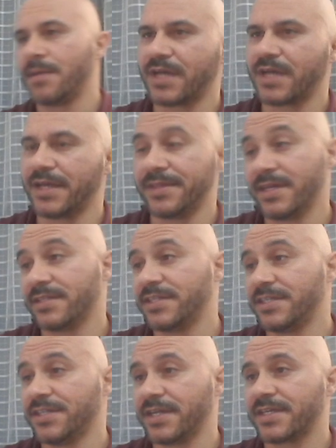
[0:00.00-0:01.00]
And then
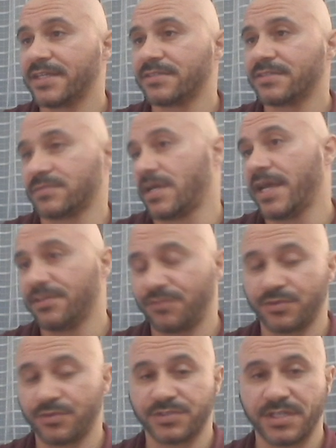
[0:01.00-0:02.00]
here I can add,
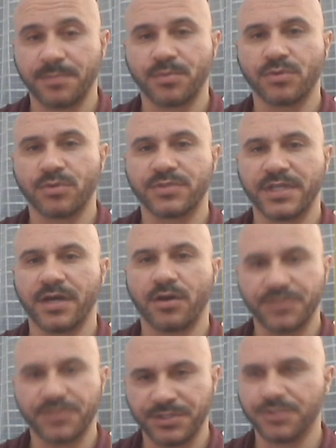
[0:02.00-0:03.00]
for example, the
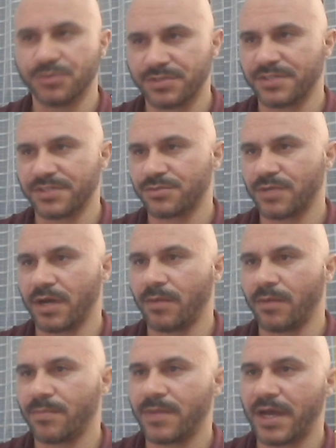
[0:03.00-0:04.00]
other user as
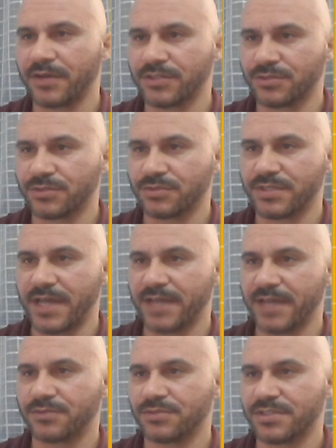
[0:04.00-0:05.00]
well. I'm gonna do
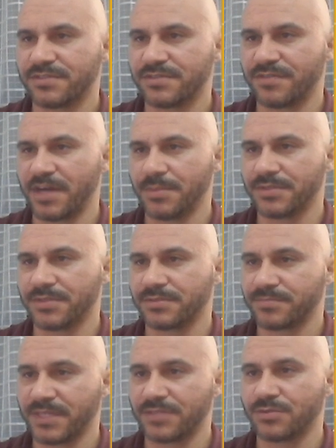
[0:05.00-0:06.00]
that to this environment
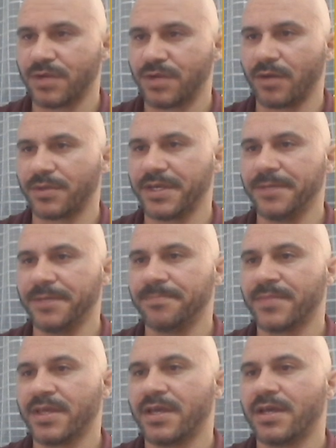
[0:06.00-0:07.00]
as well, okay?
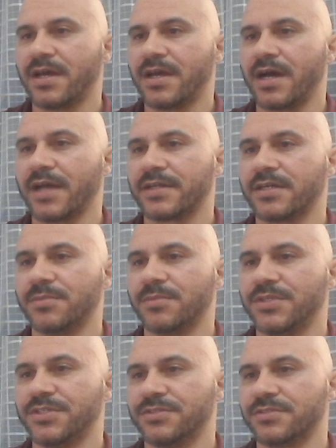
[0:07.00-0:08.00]
I come
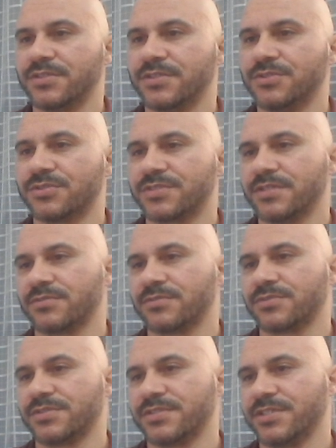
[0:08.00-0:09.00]
here on the user
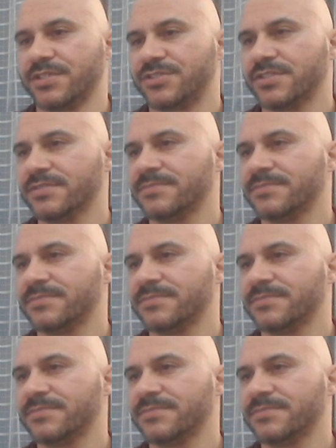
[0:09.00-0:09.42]
authorization.